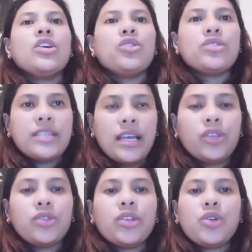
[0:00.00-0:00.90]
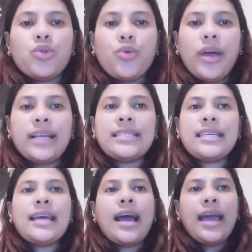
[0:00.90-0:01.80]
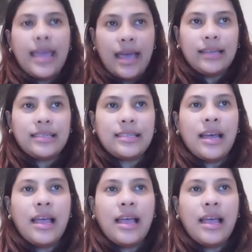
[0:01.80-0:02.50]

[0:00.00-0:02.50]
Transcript: you sent to the USCIS.